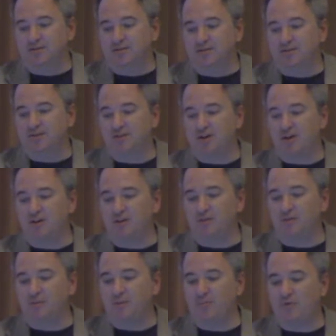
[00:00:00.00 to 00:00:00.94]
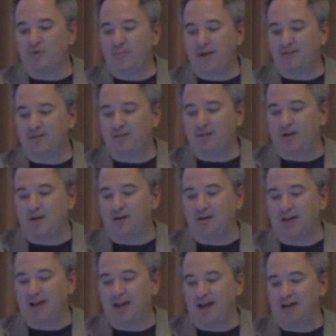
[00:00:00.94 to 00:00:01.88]
So let's talk a little bit more about the
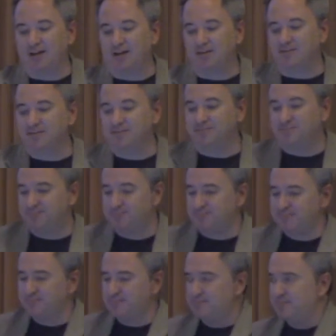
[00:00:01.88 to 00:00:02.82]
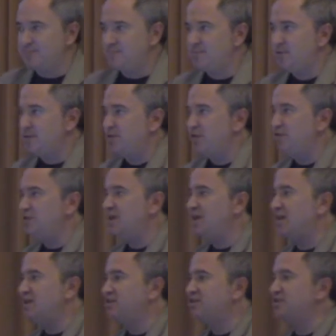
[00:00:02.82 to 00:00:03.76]
long neck. You
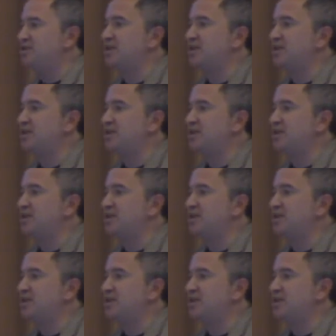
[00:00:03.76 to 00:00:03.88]
need to